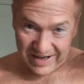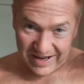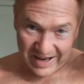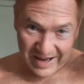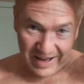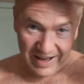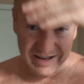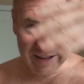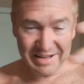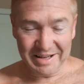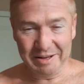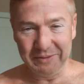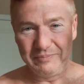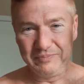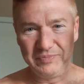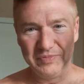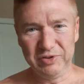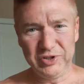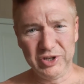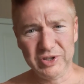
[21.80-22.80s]
And
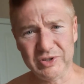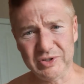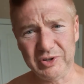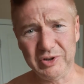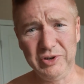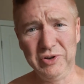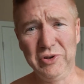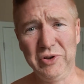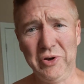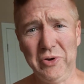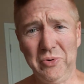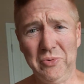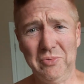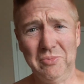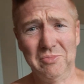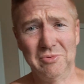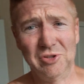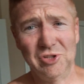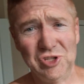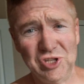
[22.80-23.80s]
just so you know,
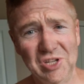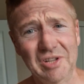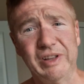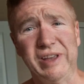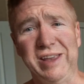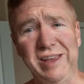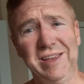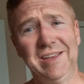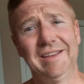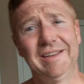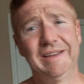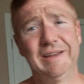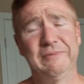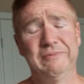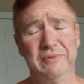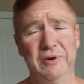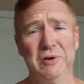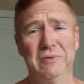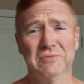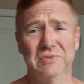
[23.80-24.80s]
chili
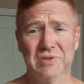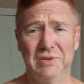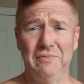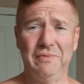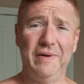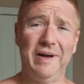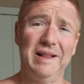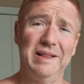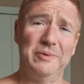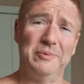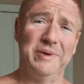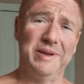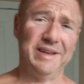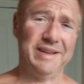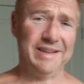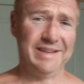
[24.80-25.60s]
involves the following: